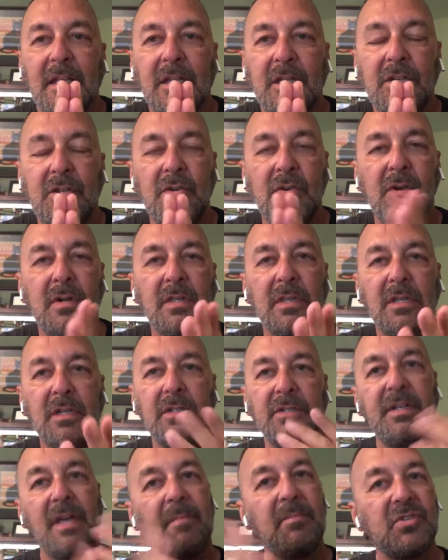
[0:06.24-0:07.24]
do a little
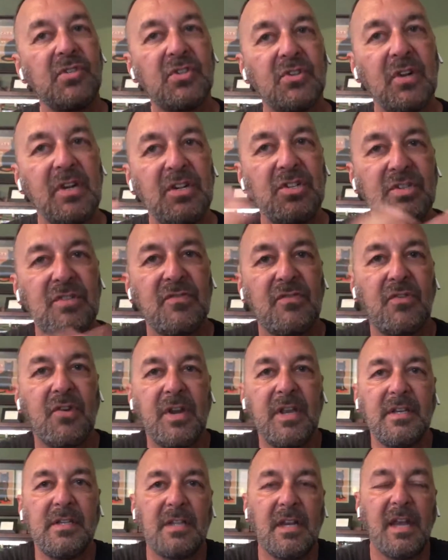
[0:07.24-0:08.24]
demonstration for
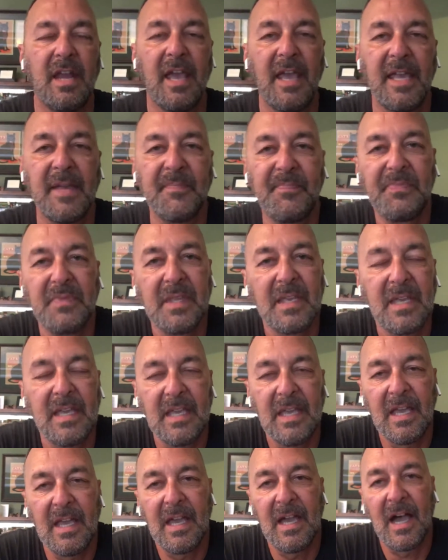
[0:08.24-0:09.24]
you today.
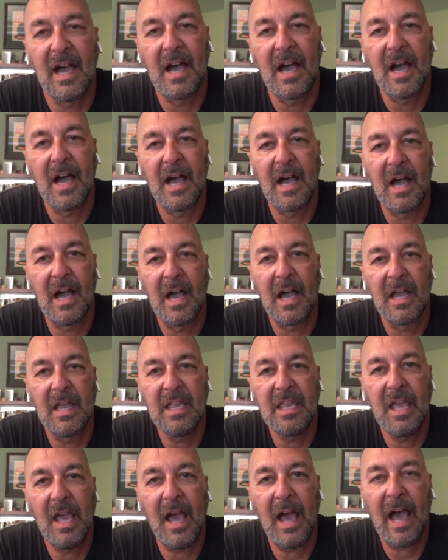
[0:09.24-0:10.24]

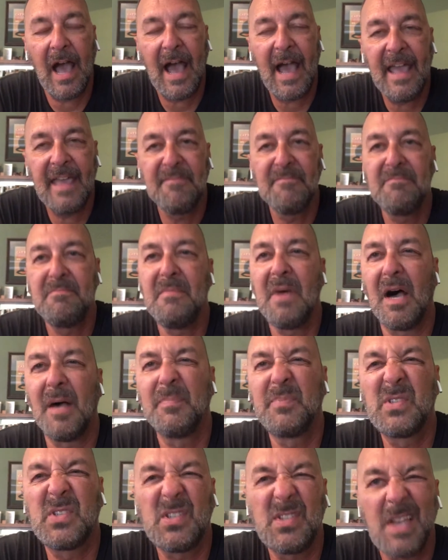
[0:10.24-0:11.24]
I'm
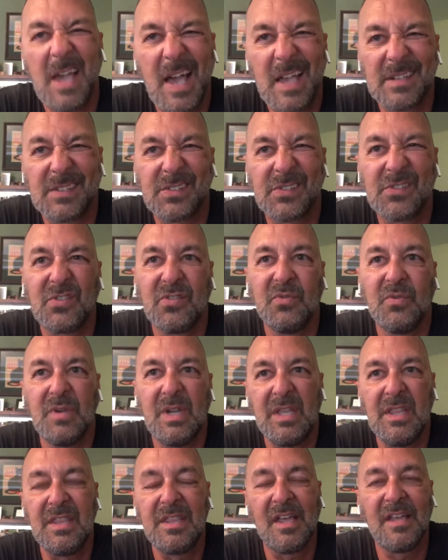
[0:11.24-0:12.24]
obsessed
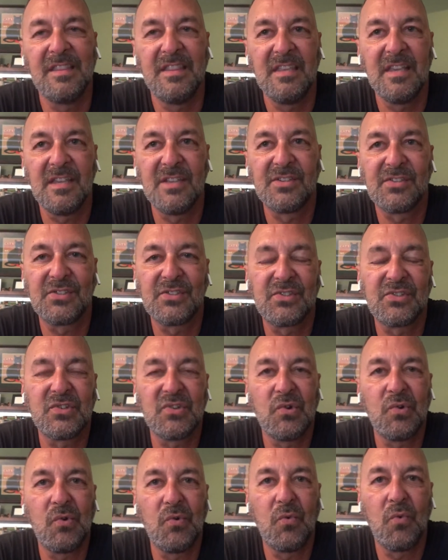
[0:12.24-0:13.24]
with this
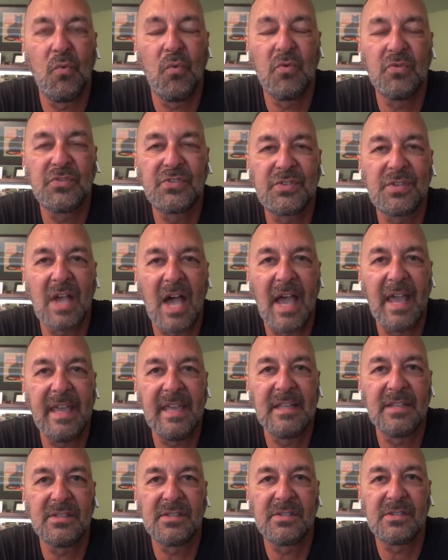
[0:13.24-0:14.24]

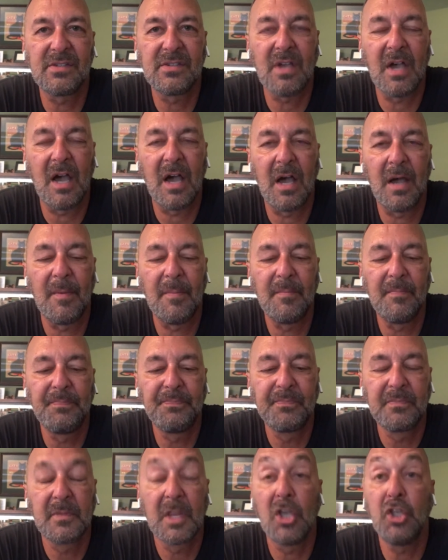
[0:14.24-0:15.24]
science
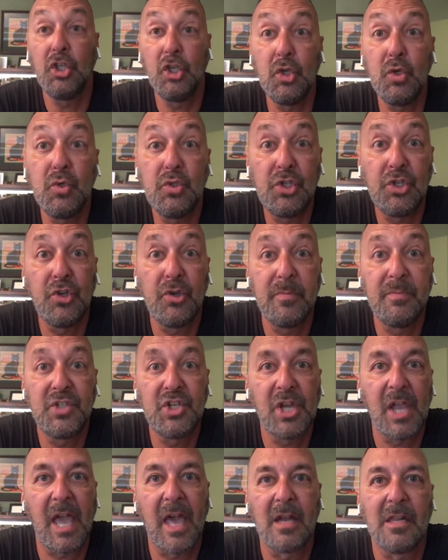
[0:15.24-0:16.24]
YouTube
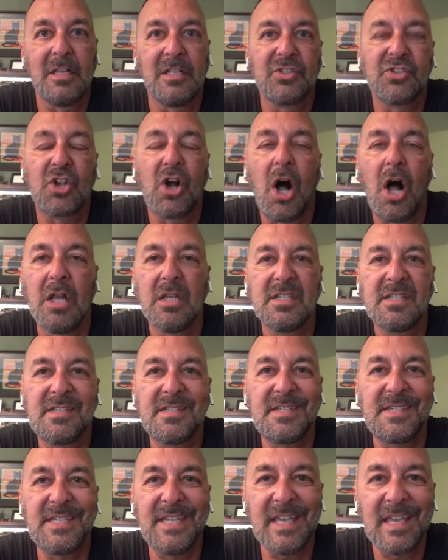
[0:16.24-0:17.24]
channel. It's called
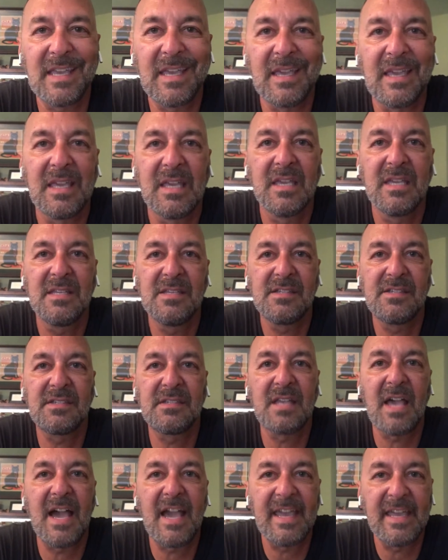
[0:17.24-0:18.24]
Sick
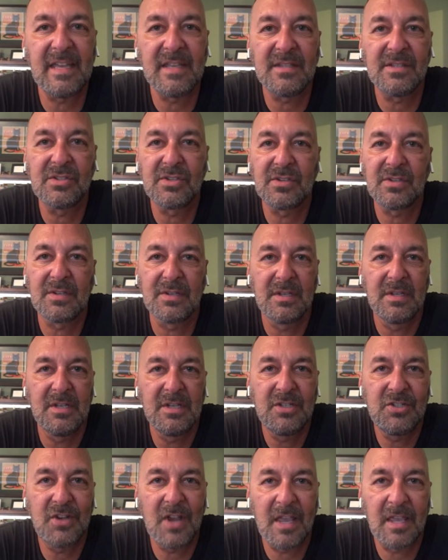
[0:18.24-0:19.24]
Science.
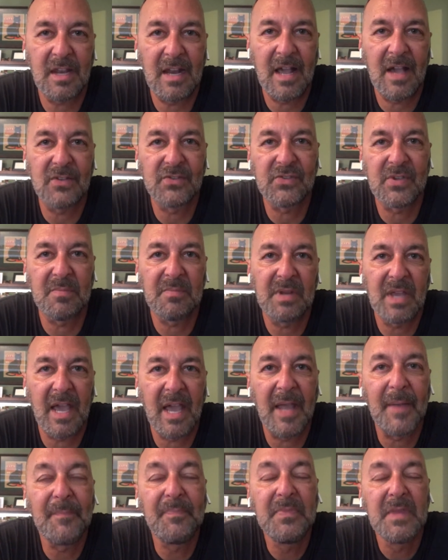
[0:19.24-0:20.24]
Check it out sometime.